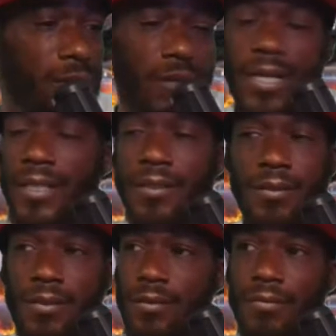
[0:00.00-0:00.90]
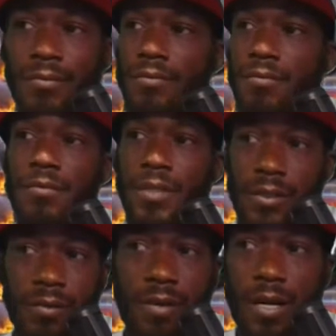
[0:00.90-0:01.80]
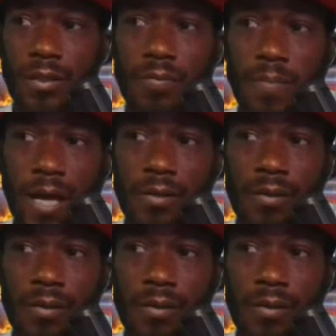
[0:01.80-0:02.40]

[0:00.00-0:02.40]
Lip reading: craziness around this battle.